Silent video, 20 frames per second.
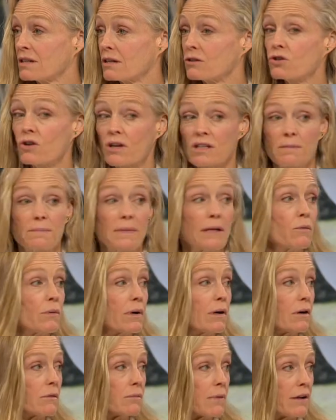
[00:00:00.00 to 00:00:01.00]
And trust me,
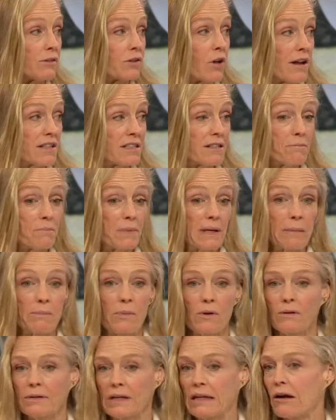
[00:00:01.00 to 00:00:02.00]
we're around lots of
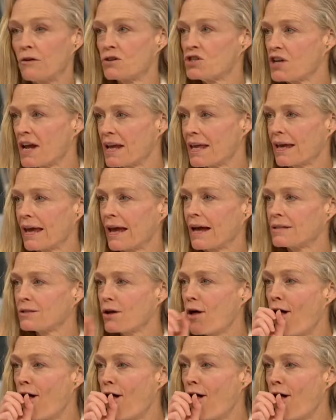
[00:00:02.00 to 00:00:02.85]
people, you know, shaking mm. hands,